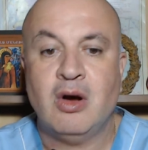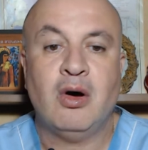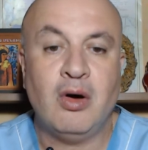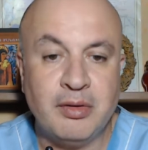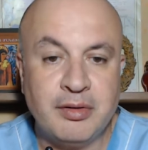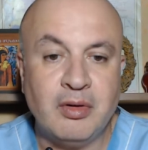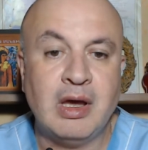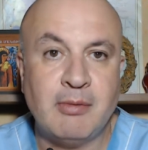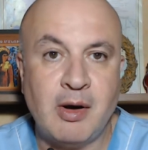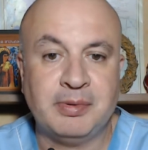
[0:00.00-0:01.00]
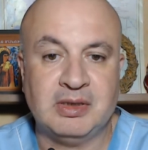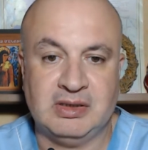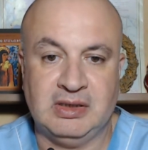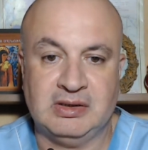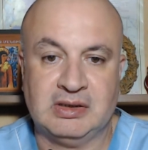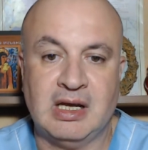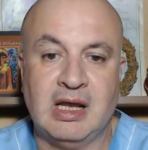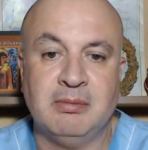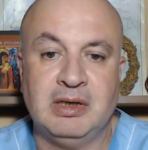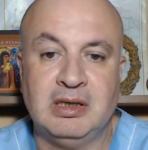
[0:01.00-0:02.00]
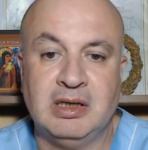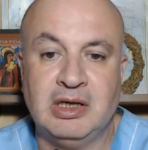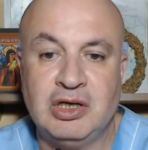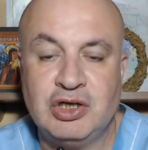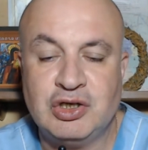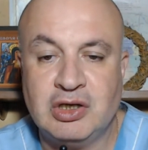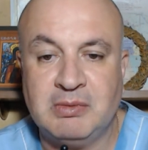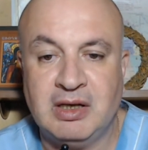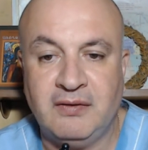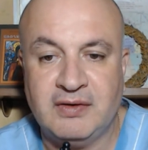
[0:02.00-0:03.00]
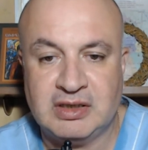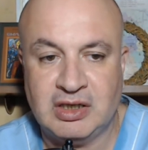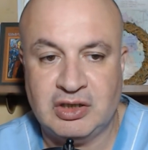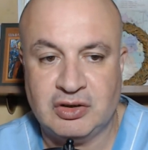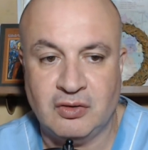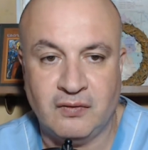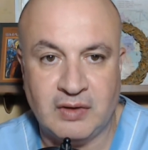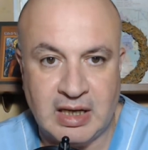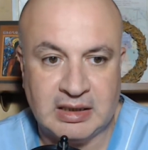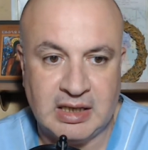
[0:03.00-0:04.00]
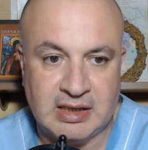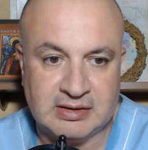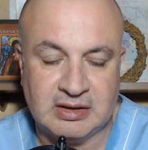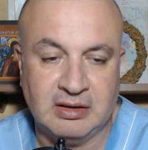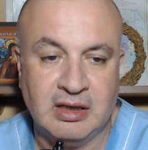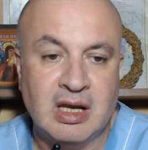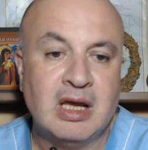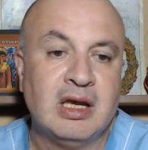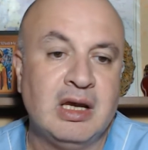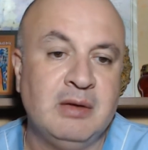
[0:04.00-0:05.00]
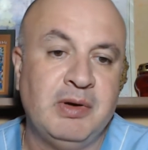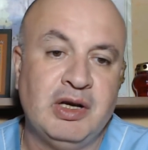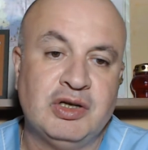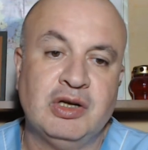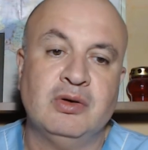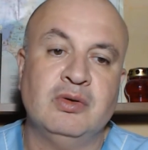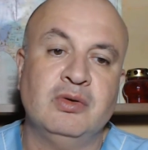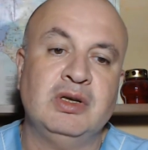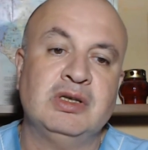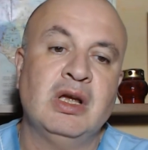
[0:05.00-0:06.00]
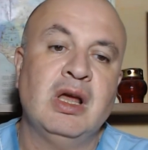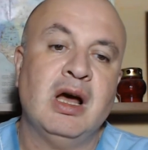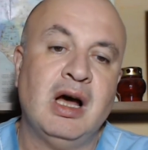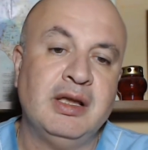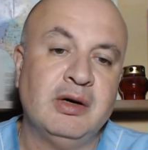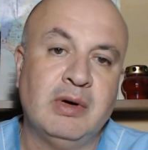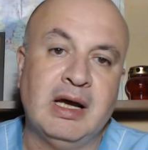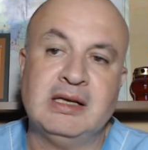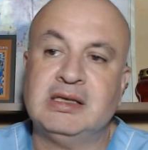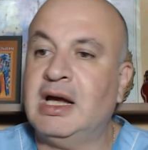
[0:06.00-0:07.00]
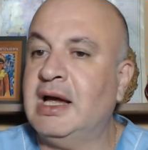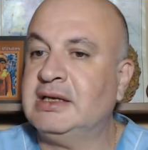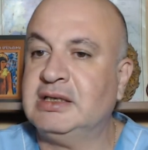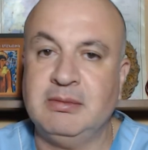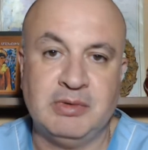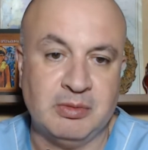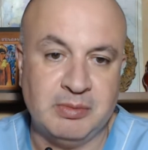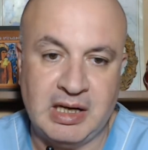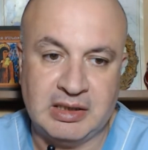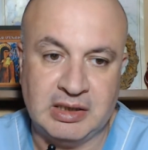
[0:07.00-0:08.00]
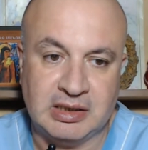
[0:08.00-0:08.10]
Although hemoptysis can be the initial manifestation of lung cancer in patient who is otherwise asymptomatic.